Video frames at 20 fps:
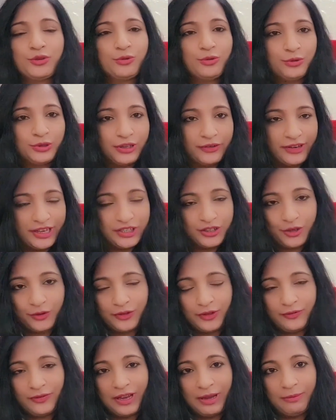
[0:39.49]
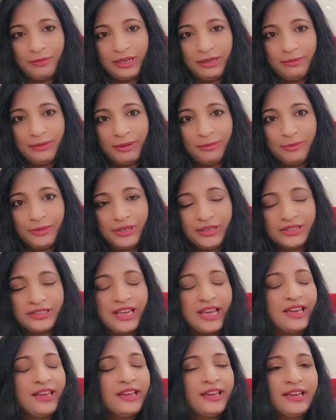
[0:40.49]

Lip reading: to the rest of the family members,